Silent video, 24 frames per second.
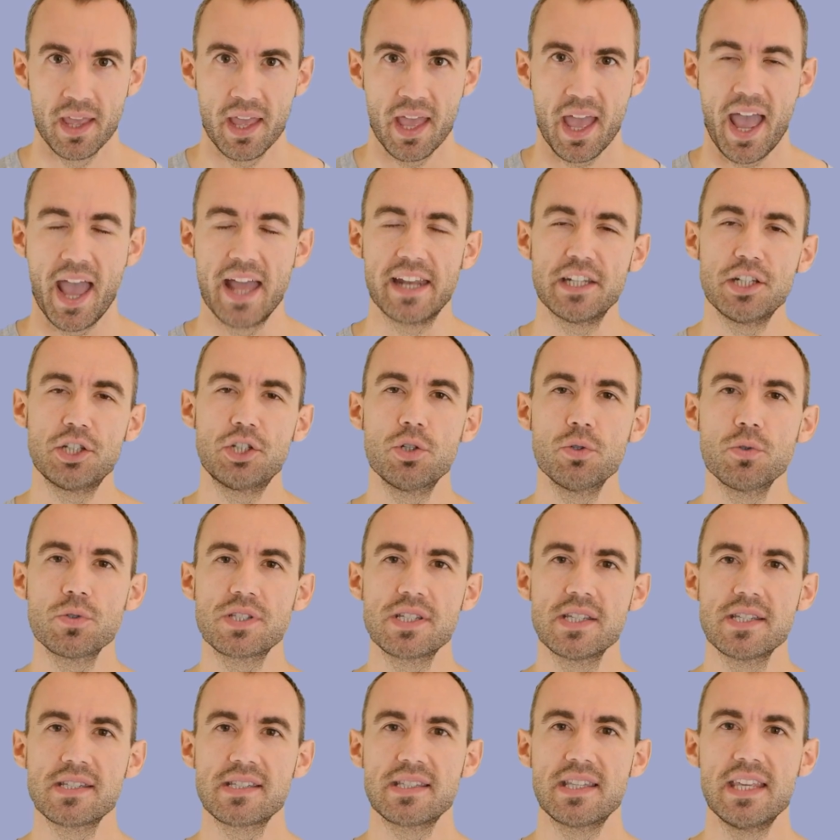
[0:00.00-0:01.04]
and it
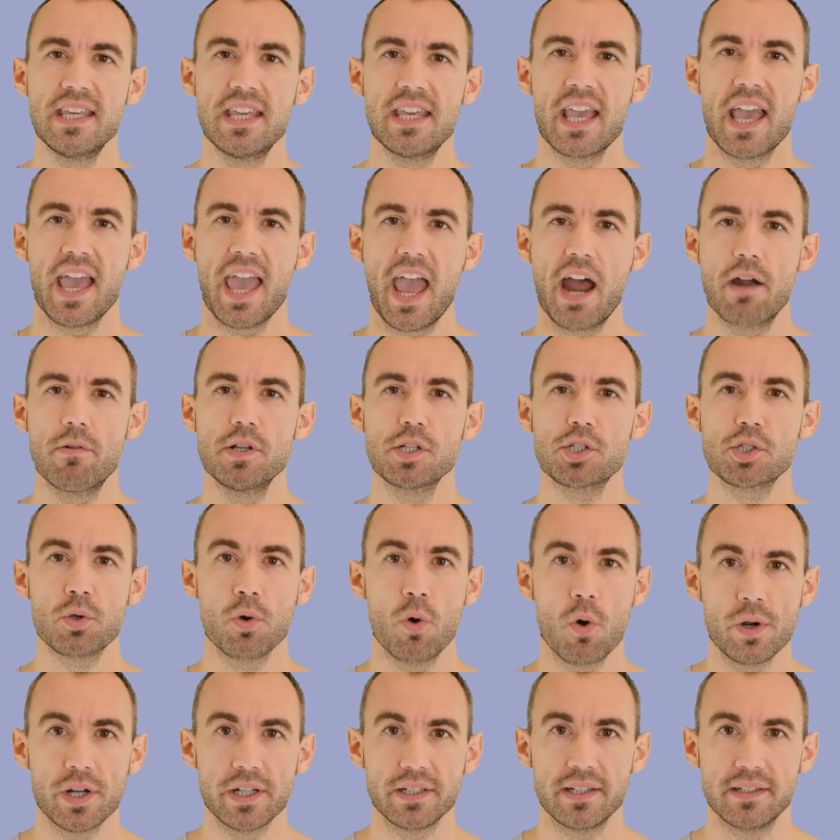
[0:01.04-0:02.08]
uses the Harris
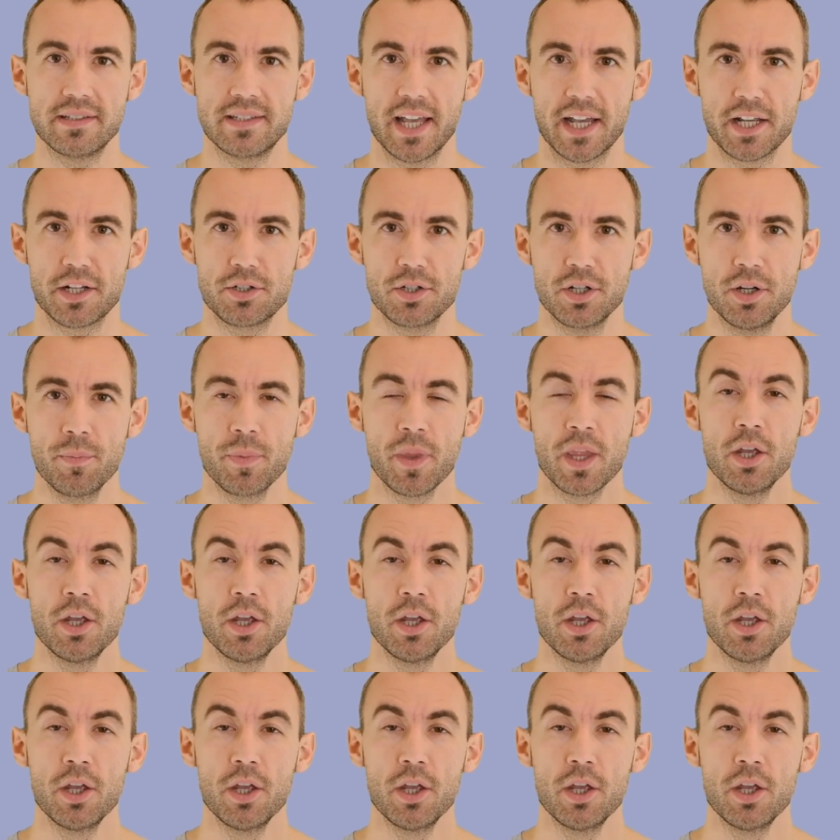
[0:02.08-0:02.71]
corner detector